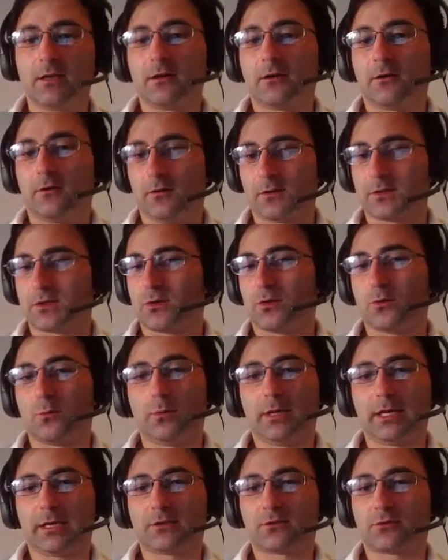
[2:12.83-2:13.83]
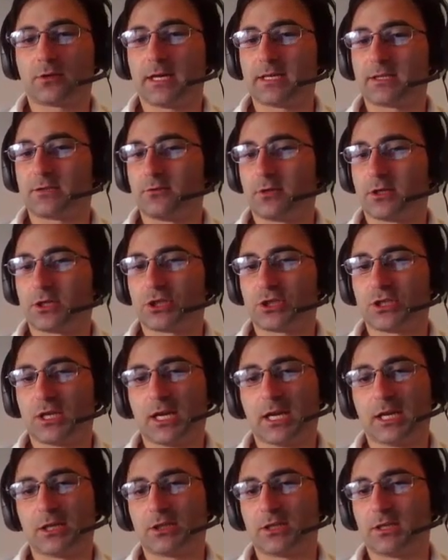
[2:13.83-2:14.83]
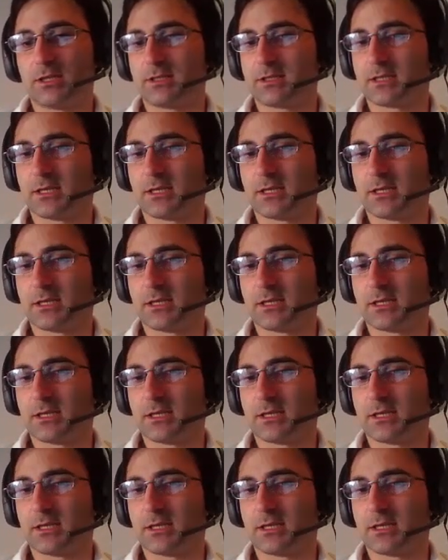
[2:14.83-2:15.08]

Also, black tries to exchange his